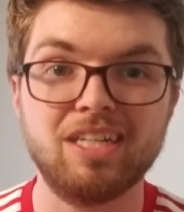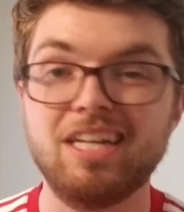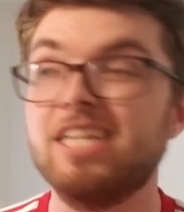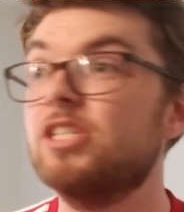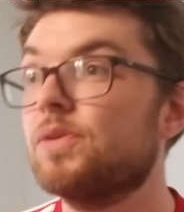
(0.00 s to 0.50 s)
and
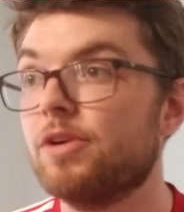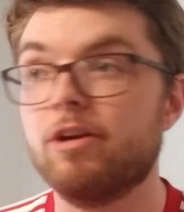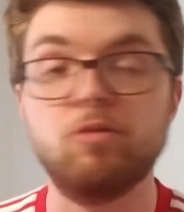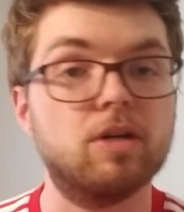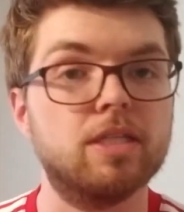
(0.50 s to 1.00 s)
I don't know
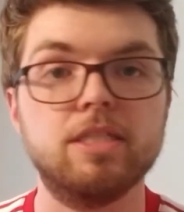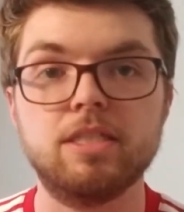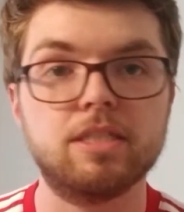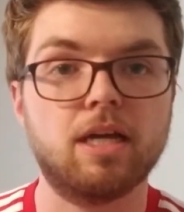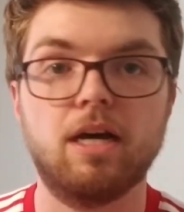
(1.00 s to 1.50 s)
how well
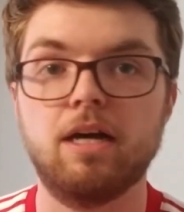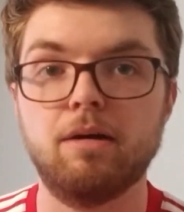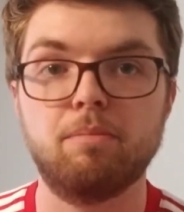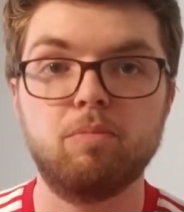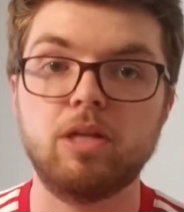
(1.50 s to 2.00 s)
these
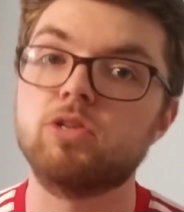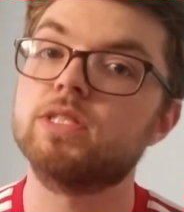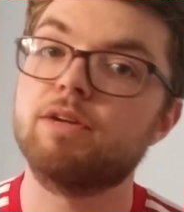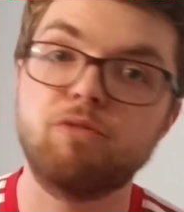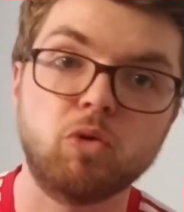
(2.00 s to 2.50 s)
players
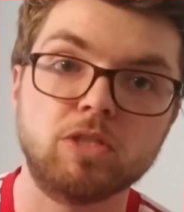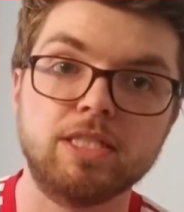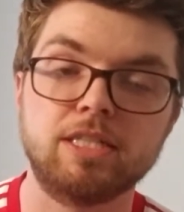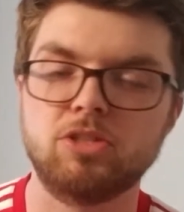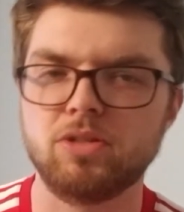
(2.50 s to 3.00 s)
at
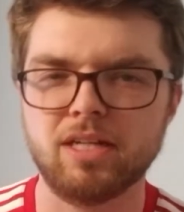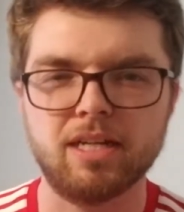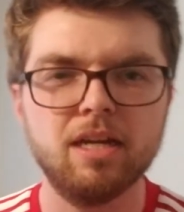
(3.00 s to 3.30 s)
4-6 are going to